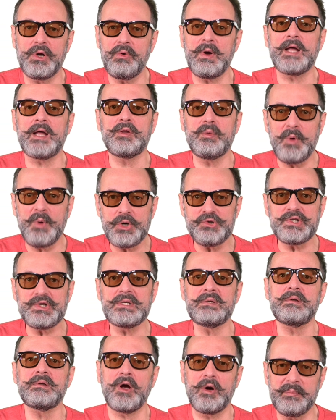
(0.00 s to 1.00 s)
at the
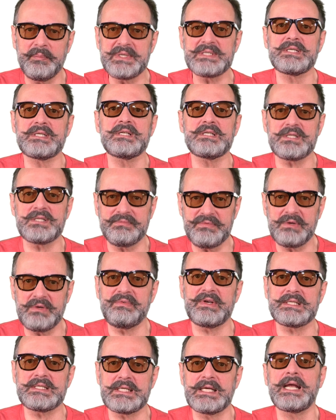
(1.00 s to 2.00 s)
margin, our business of
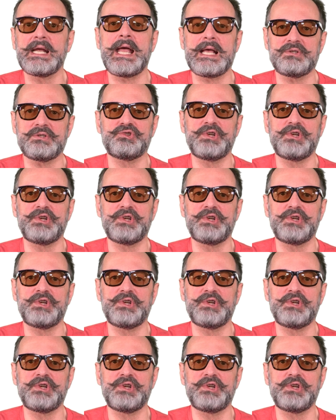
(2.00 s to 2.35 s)
investing has